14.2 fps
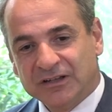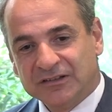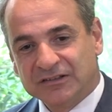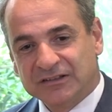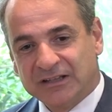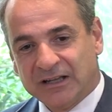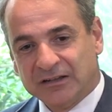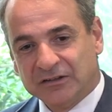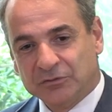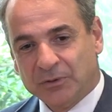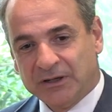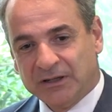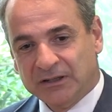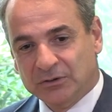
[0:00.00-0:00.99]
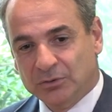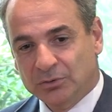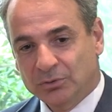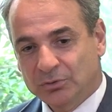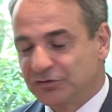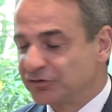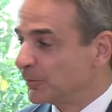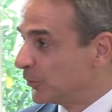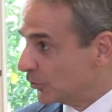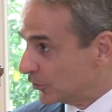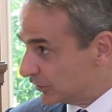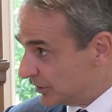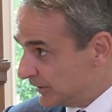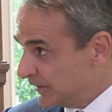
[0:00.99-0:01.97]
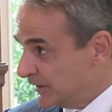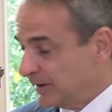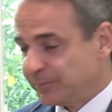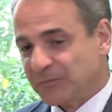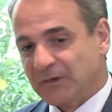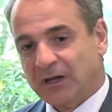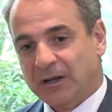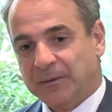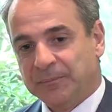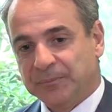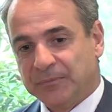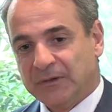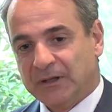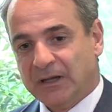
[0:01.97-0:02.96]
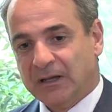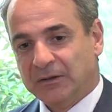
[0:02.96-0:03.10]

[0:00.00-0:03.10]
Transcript: stands ready to support um,